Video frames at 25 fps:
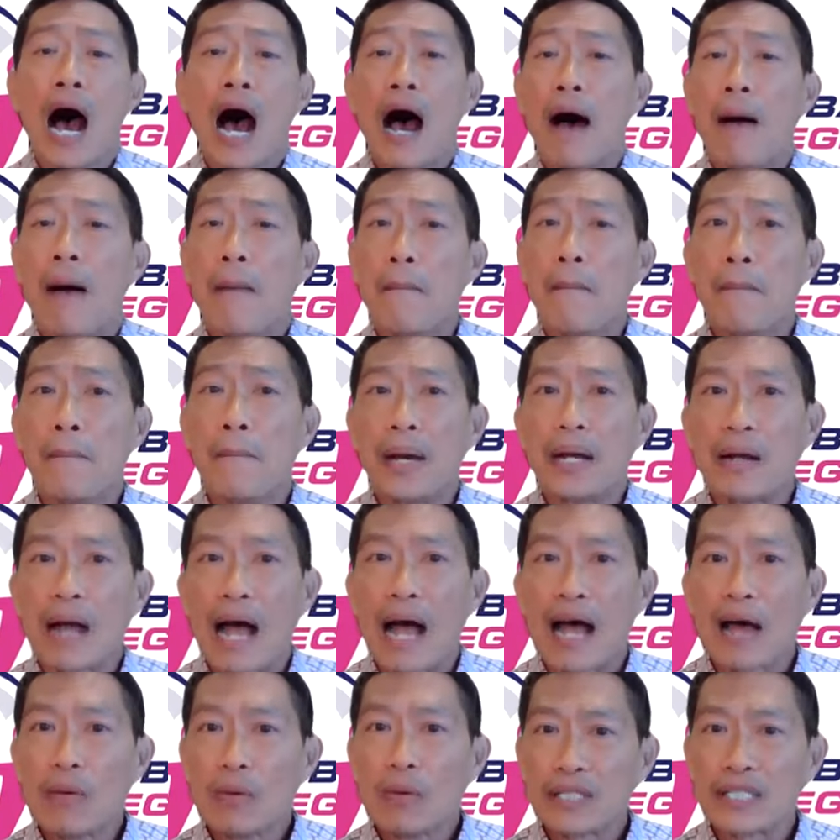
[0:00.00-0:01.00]
um, but
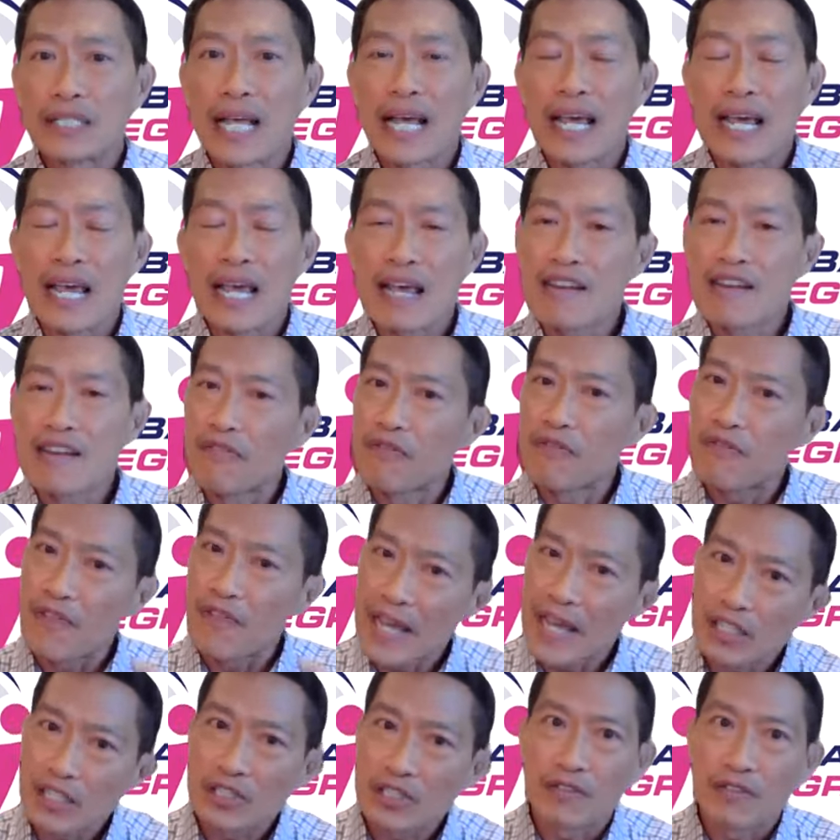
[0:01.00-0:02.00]
I would say in a
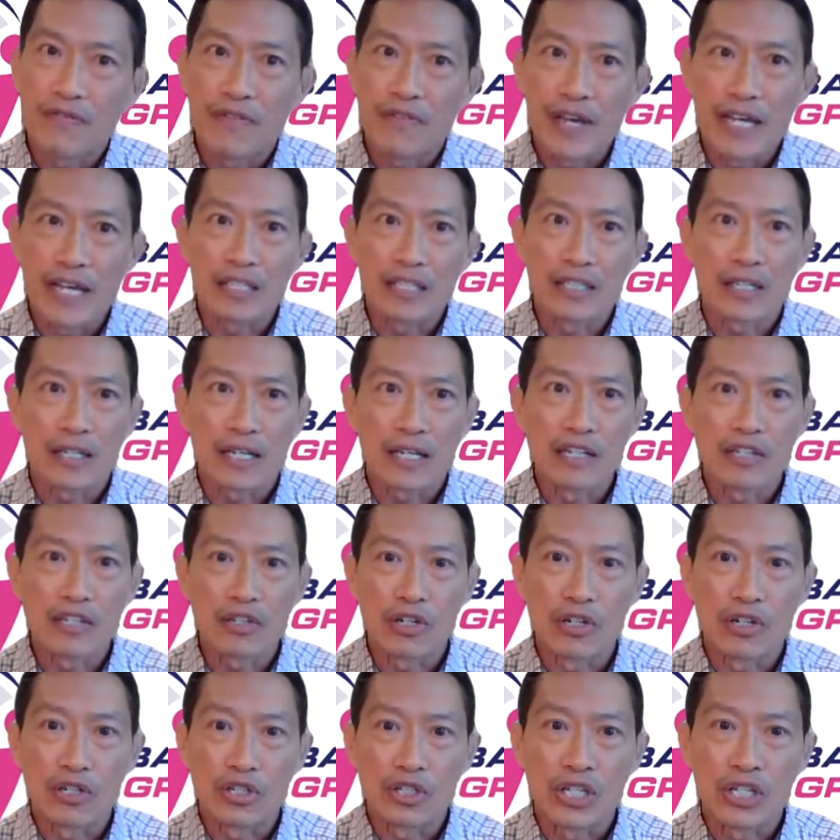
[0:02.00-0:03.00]
face-to-face
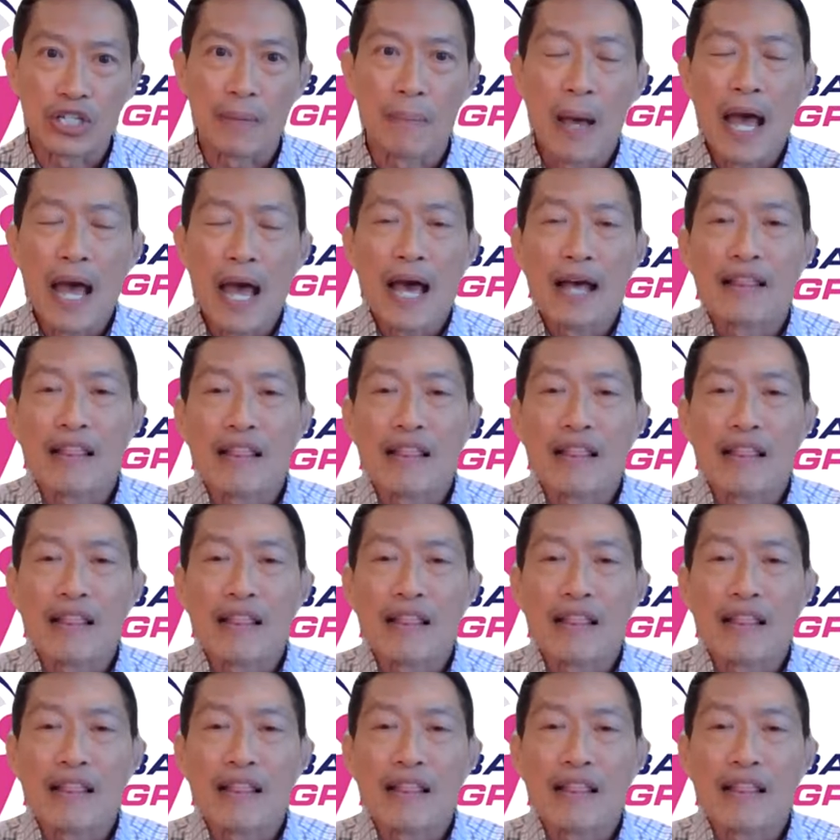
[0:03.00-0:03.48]
internship,